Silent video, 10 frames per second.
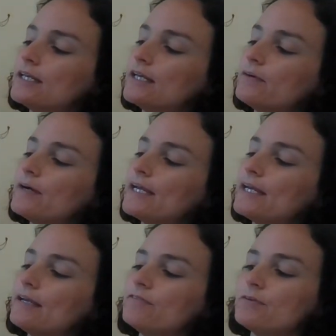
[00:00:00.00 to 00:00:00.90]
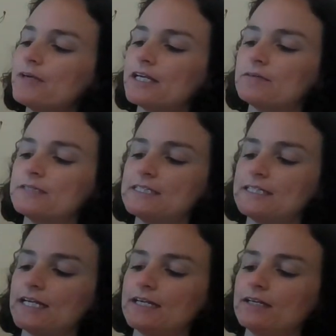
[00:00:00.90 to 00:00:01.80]
That way, if you make a
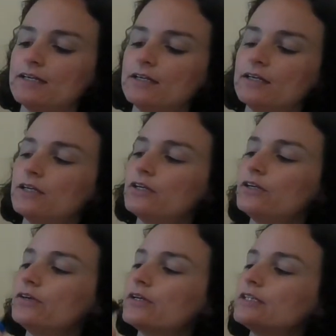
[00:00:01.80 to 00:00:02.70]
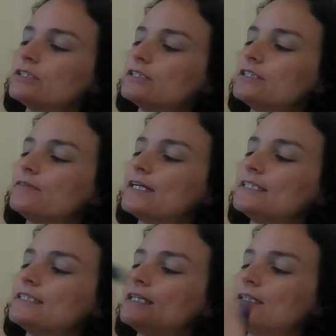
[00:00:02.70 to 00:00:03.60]
mistake, you can just
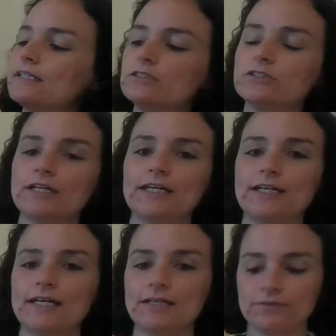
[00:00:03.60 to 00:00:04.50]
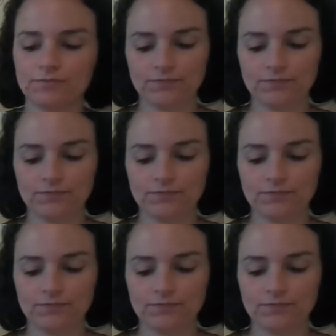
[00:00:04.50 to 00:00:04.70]
erase it and try again.